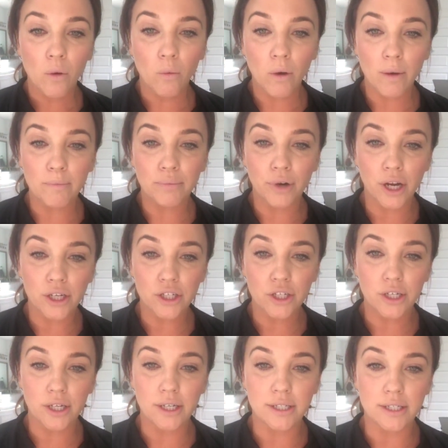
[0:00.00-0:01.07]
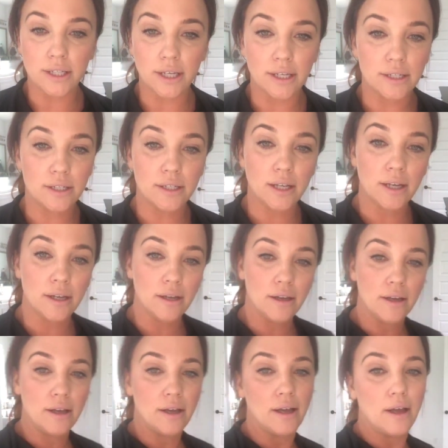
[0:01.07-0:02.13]
What brush is this?
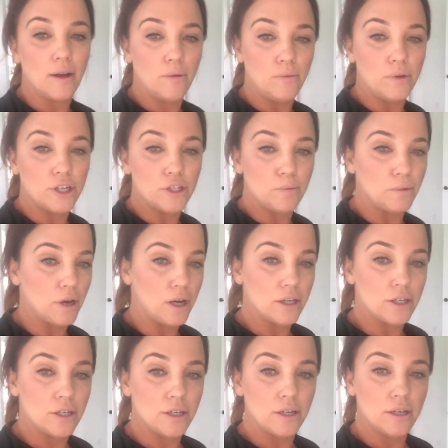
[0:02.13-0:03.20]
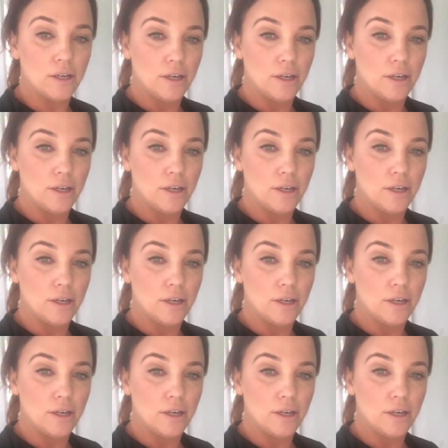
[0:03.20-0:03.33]
Which brush?